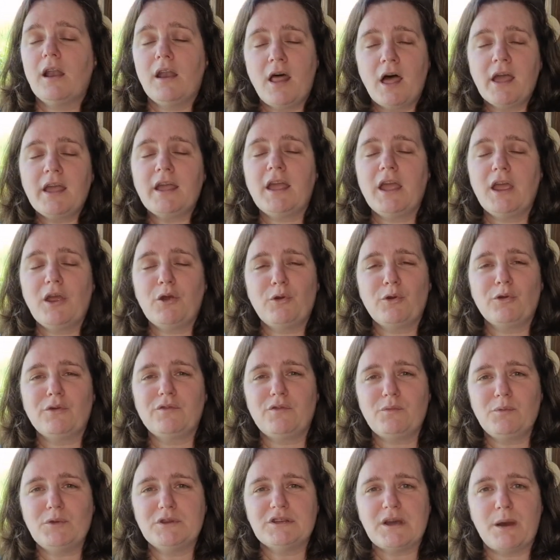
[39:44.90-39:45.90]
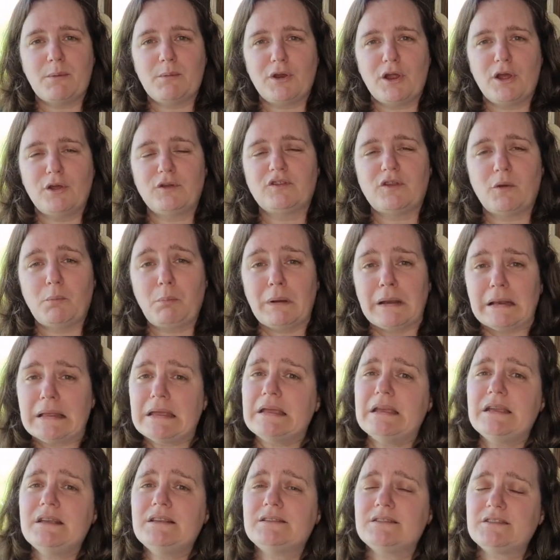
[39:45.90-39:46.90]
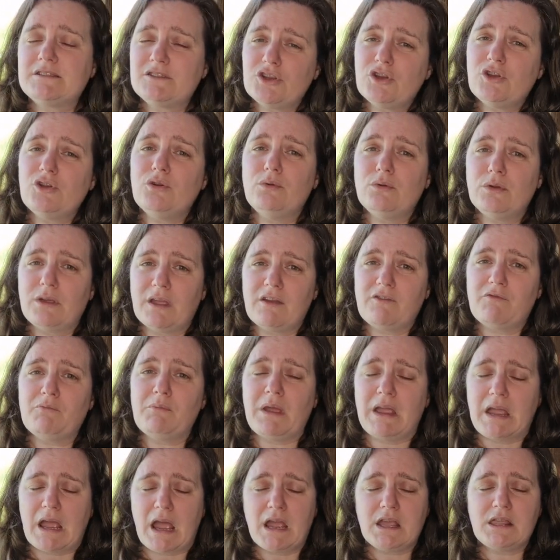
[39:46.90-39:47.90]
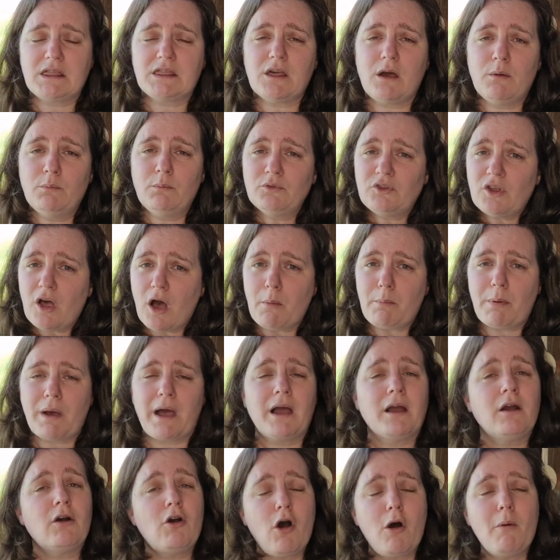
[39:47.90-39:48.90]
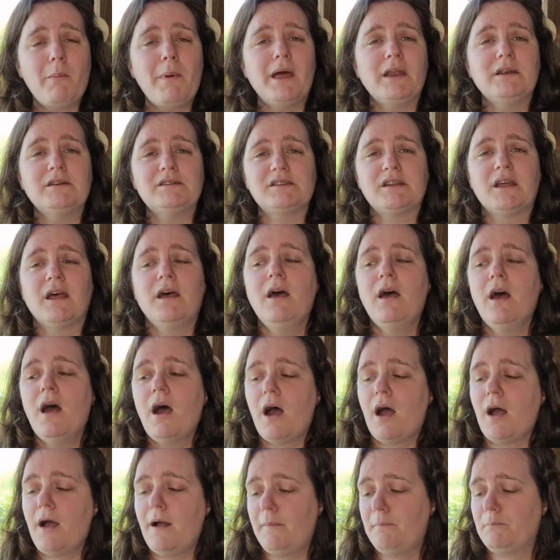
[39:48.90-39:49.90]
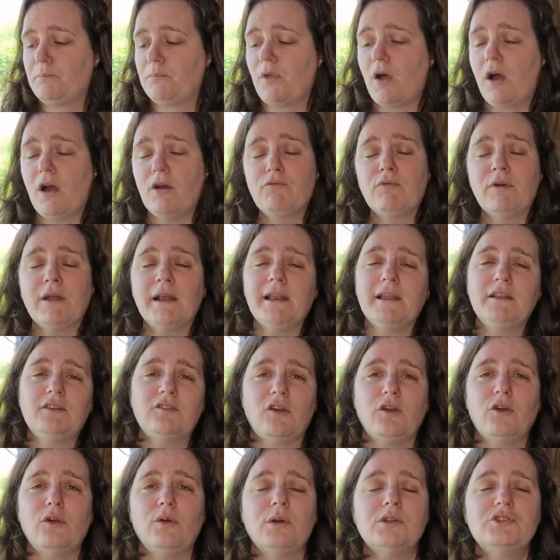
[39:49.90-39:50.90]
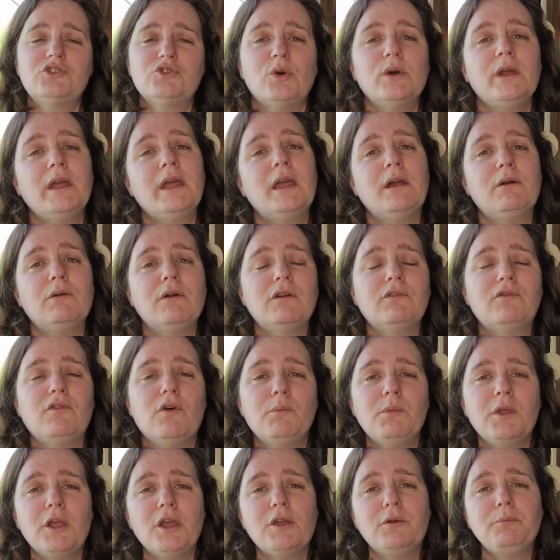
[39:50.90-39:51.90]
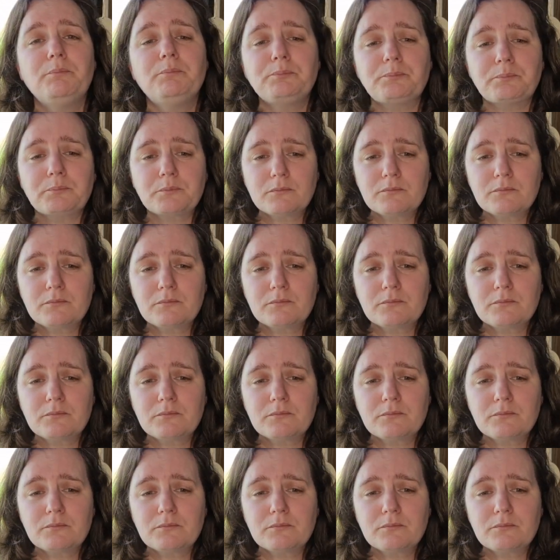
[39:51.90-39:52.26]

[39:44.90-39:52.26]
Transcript: I like hearing from you down below, so please do give me a thumbs up and comment. Um, I really do enjoy hearing from you.